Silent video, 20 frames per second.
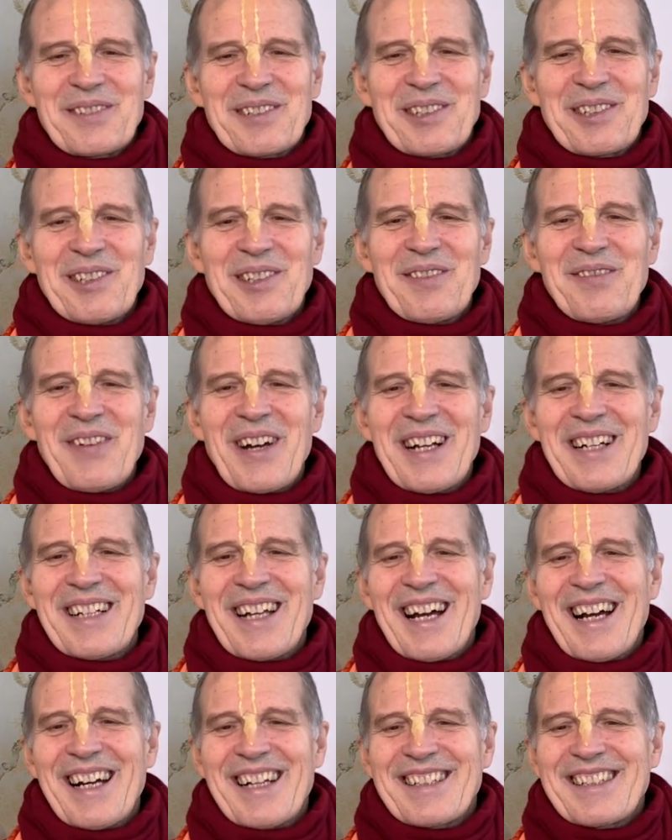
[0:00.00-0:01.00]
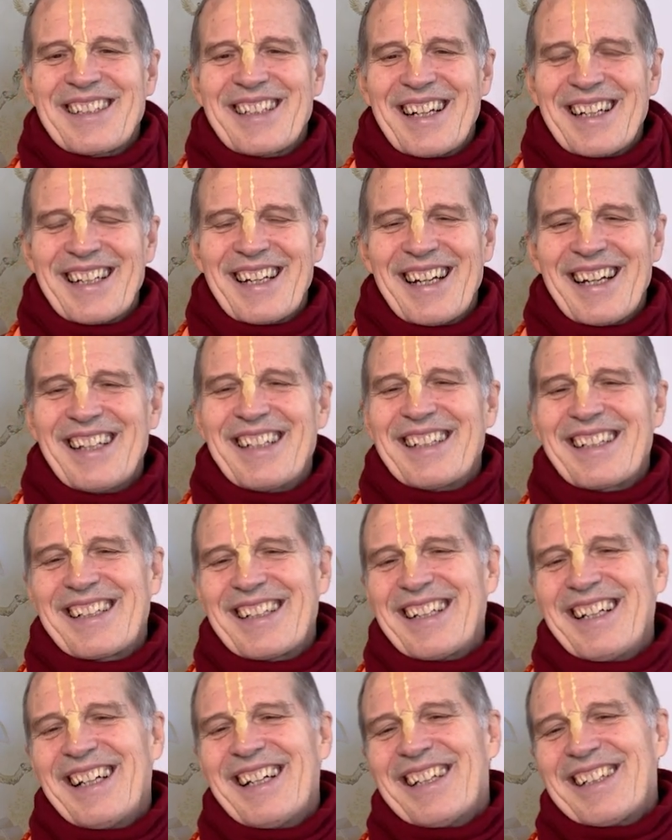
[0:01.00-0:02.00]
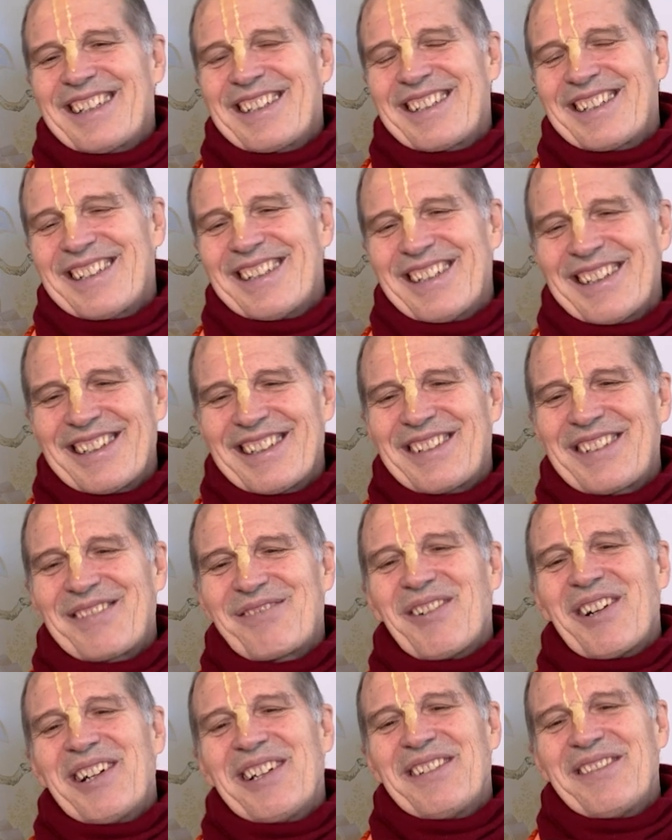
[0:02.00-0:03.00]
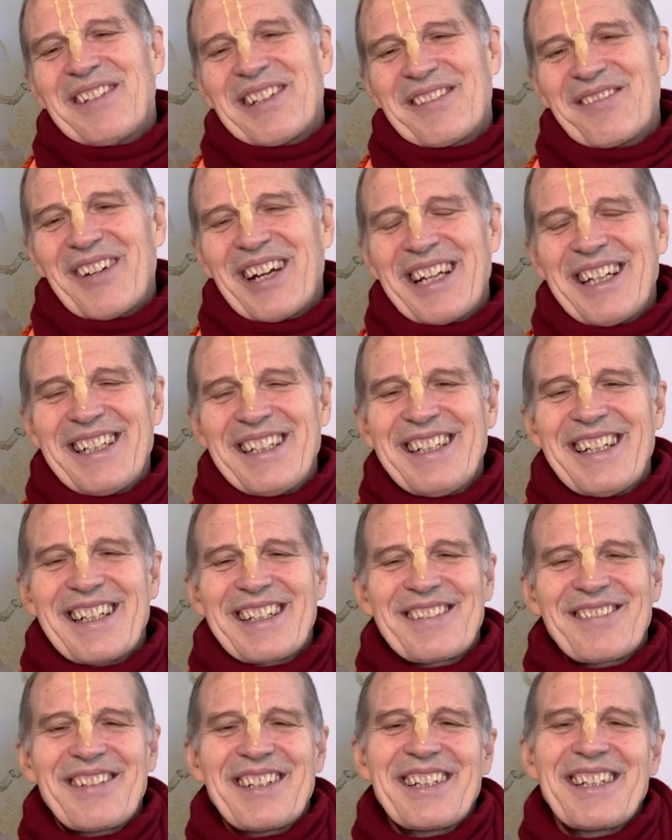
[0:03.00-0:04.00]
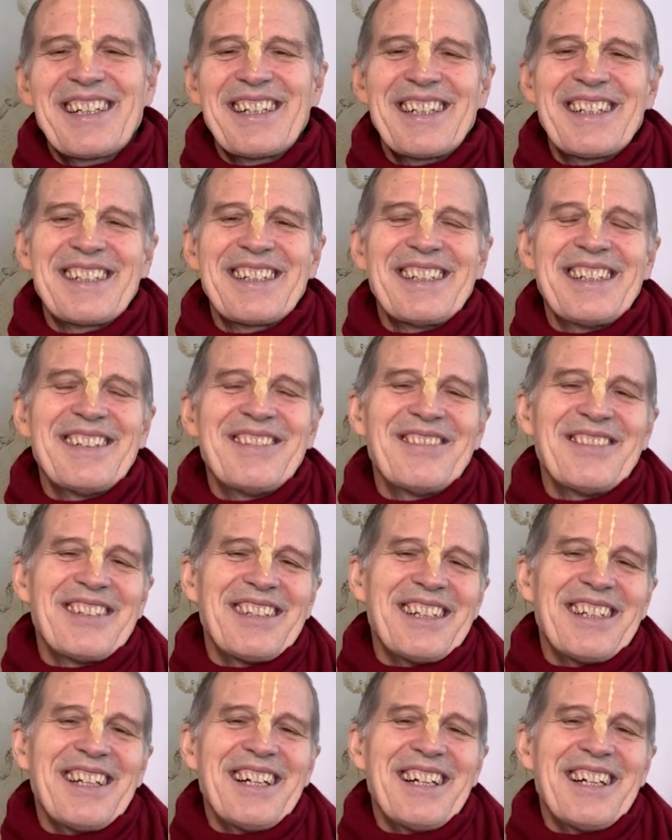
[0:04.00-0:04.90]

Gopal Raj. I should not point with my index finger at him.